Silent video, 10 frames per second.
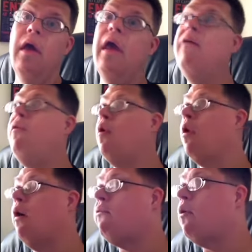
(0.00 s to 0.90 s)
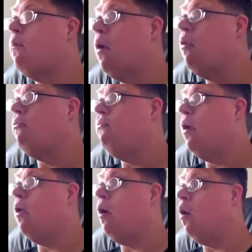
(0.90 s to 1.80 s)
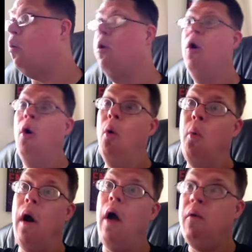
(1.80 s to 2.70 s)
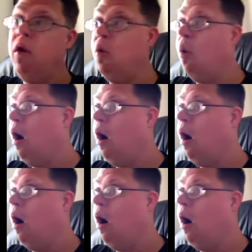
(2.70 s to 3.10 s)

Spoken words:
If you love somebody's video, why were you